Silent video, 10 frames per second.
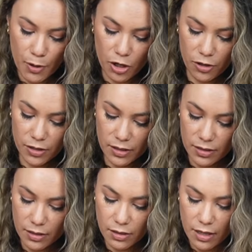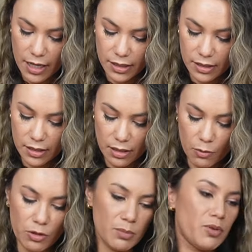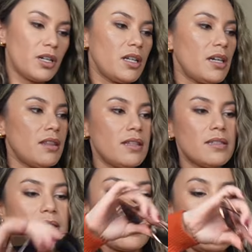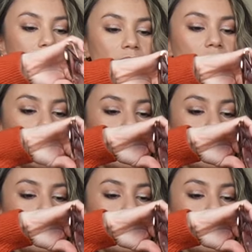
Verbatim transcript: purse sunglasses. I'm going to put it in this case.